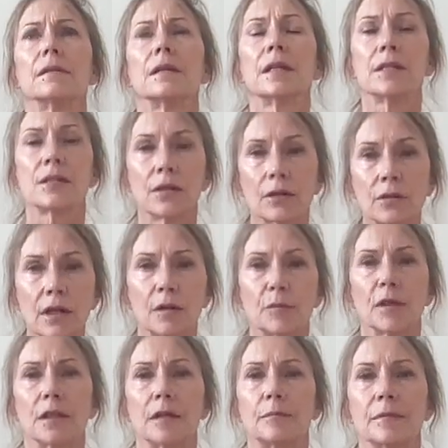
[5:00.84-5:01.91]
It's not
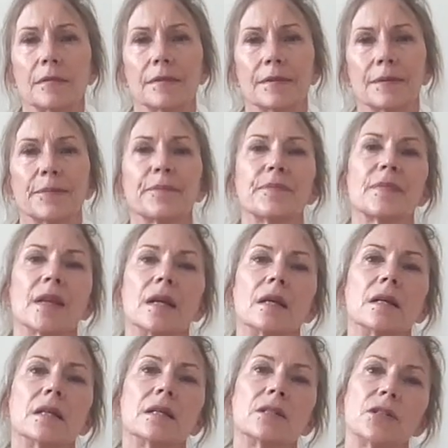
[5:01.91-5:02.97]
coming up.
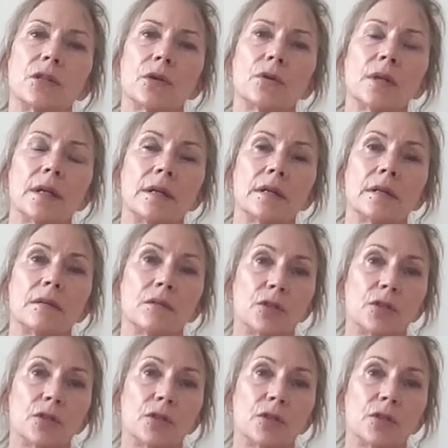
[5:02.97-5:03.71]
So then